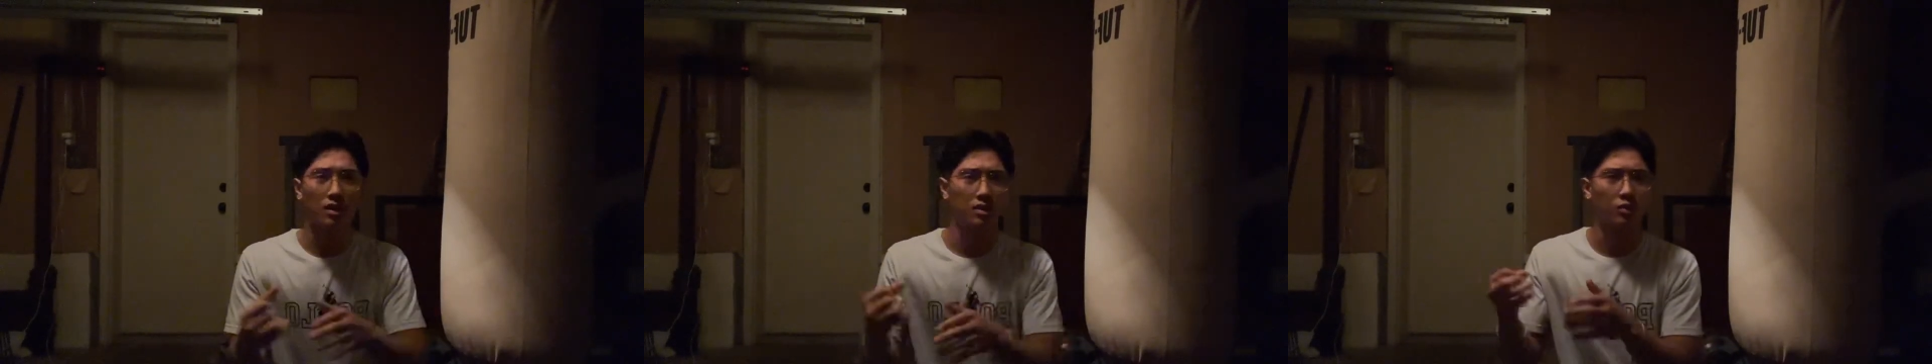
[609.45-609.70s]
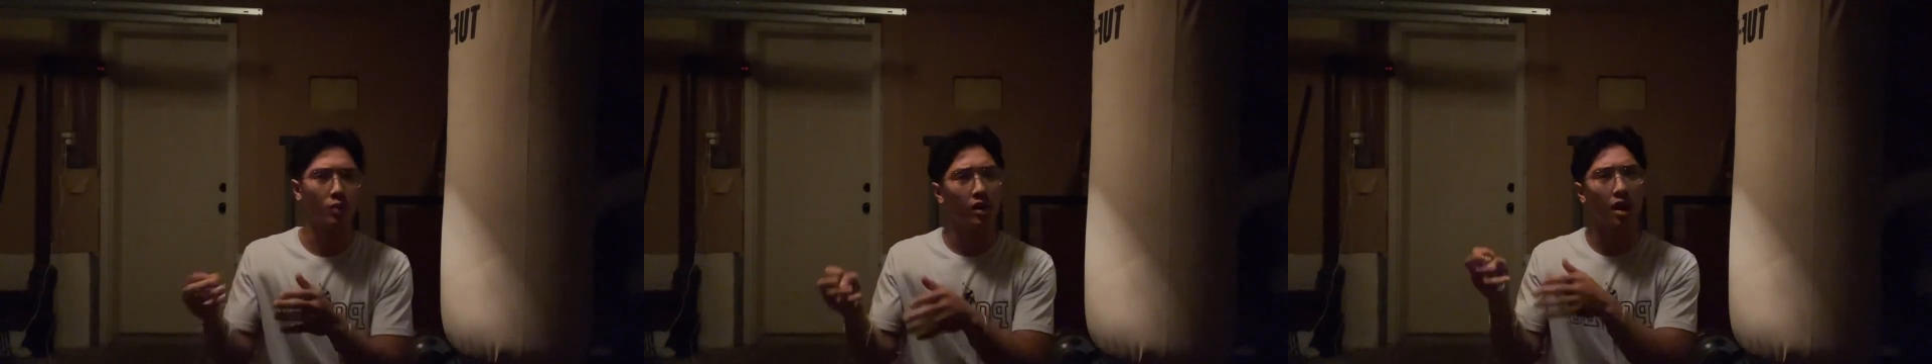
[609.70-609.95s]

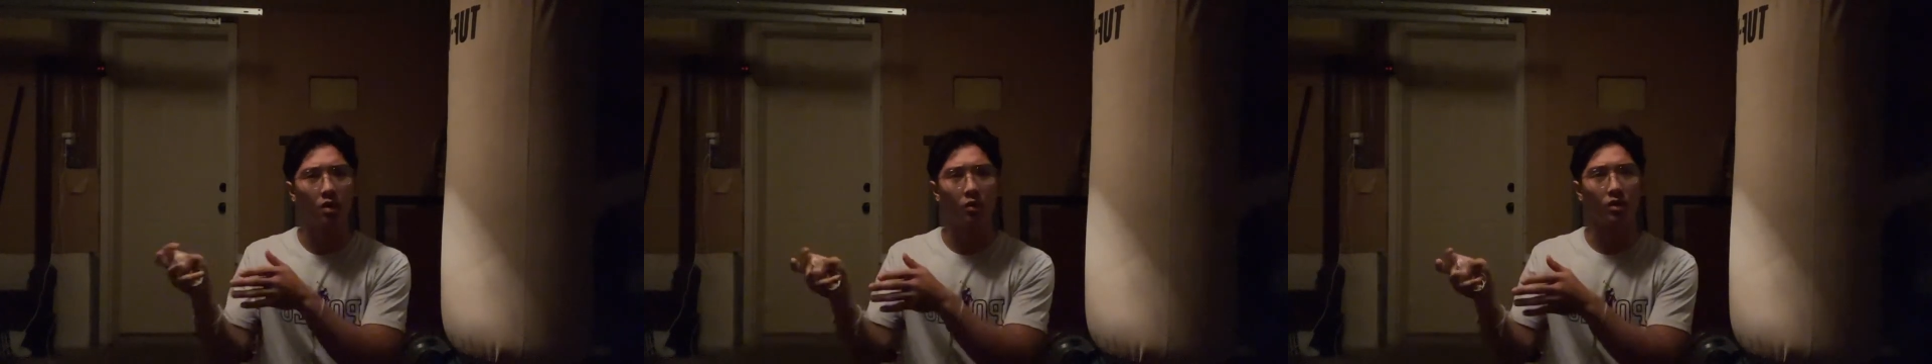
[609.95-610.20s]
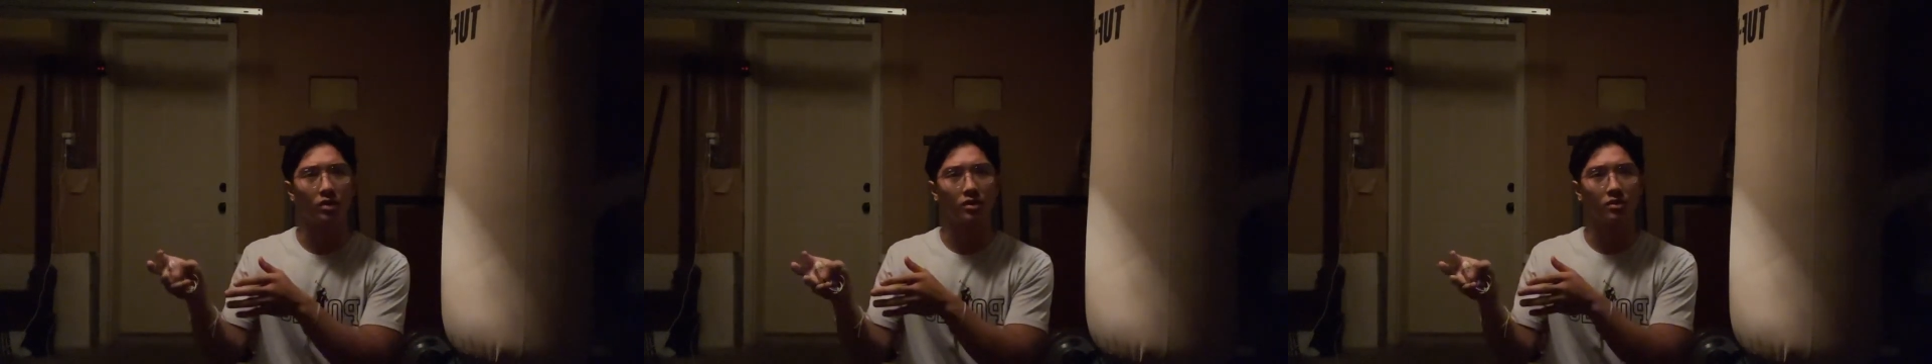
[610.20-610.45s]
It's weird how it
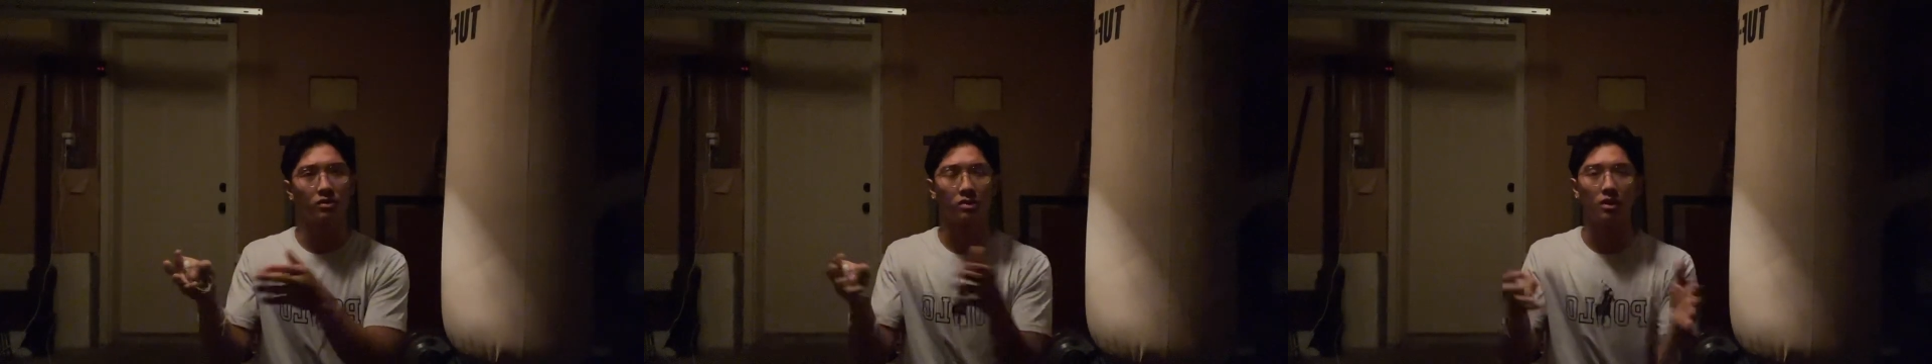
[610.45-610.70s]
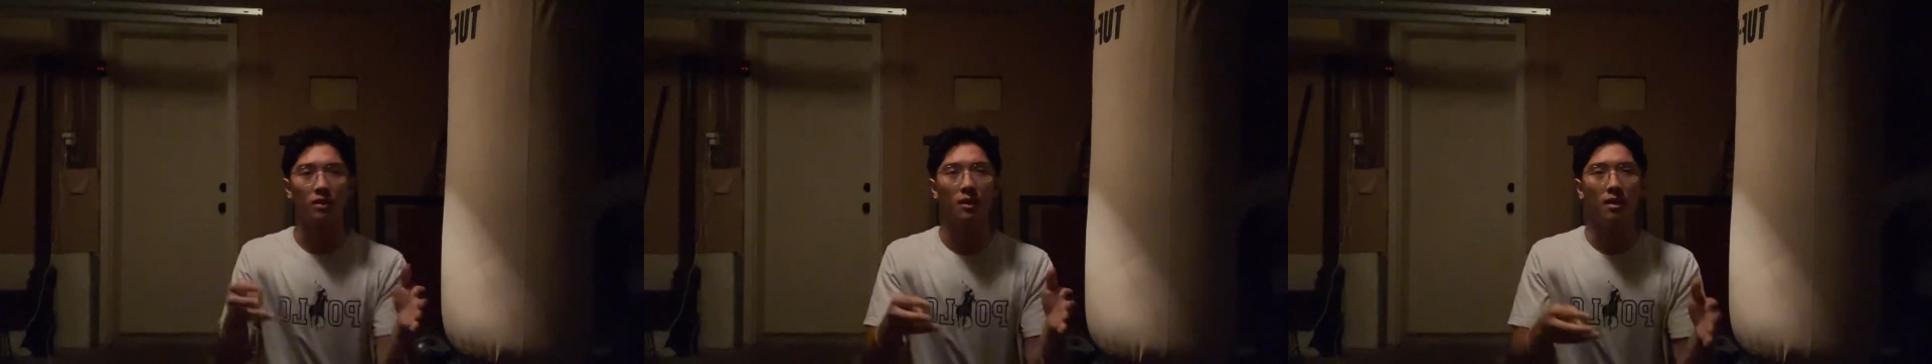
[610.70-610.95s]
works, you
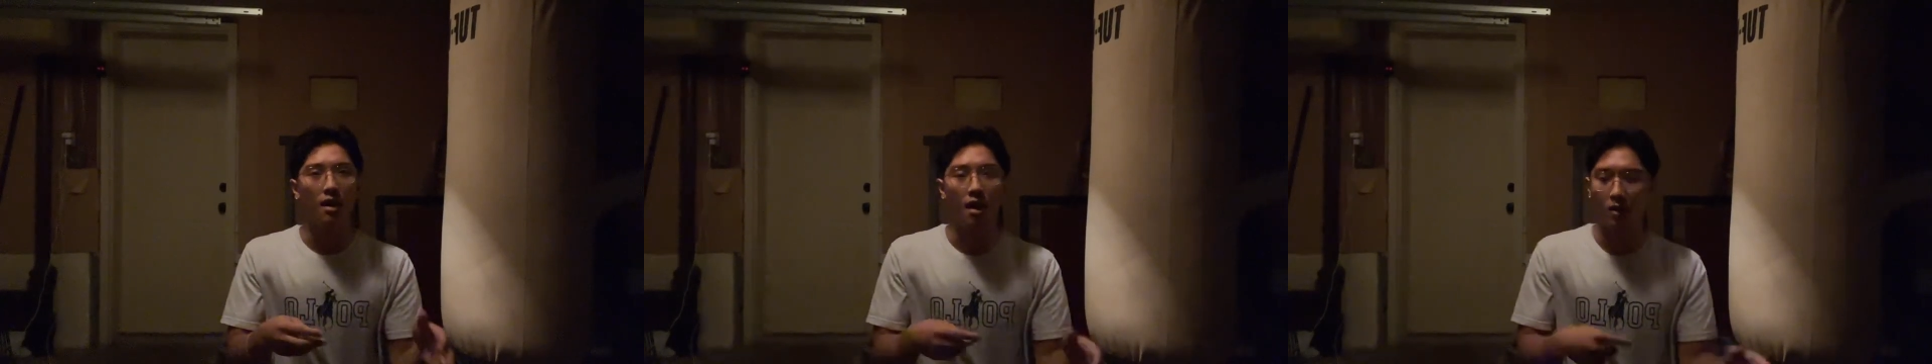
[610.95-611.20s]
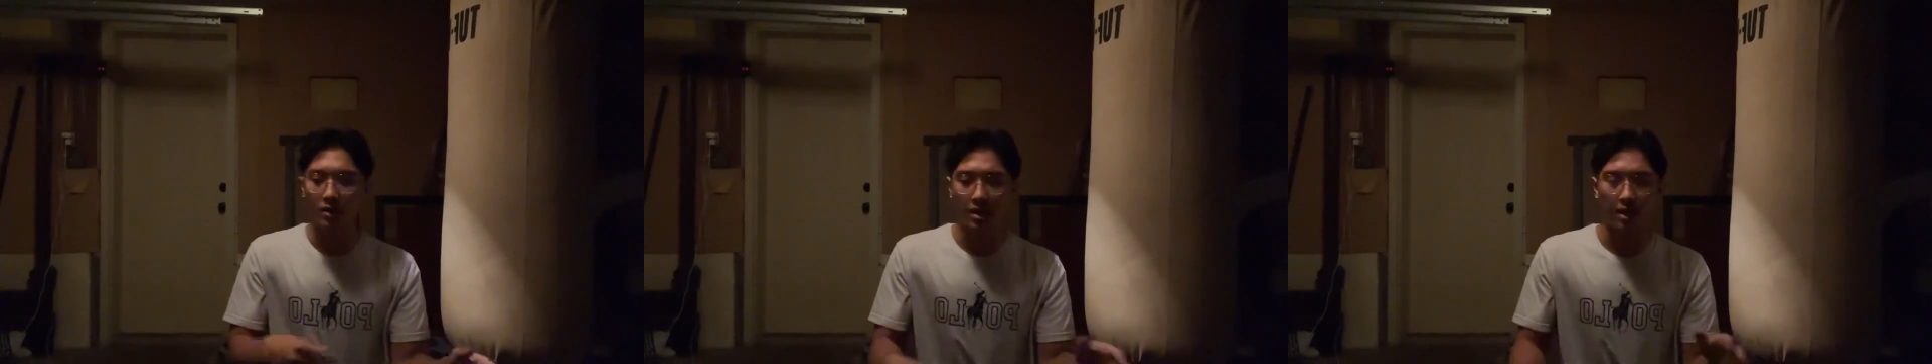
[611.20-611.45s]
know? I
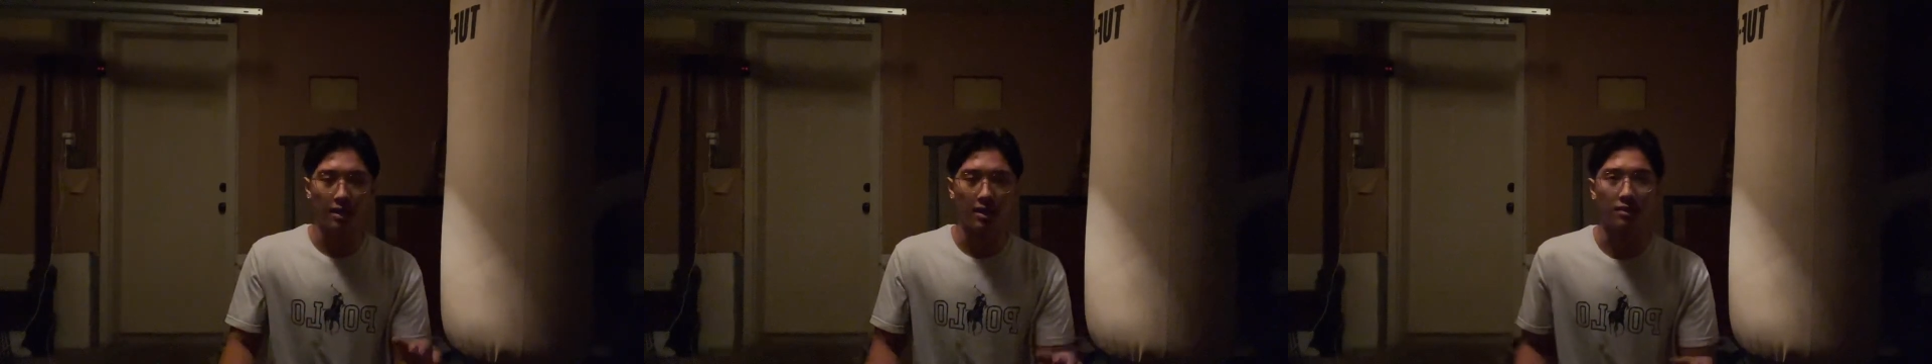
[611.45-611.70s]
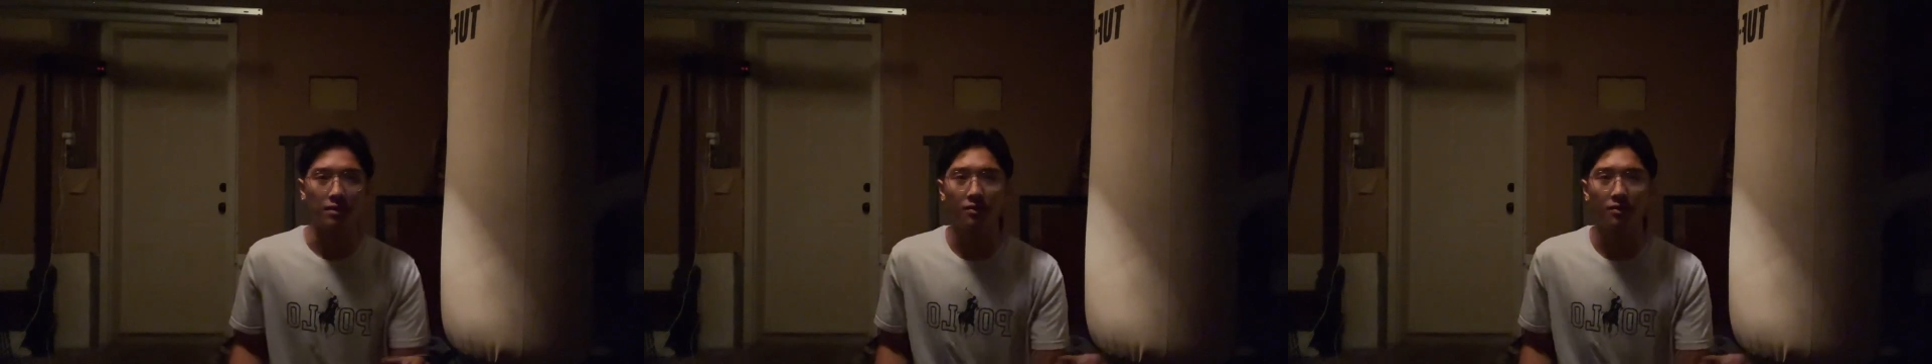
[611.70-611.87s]
always had, like,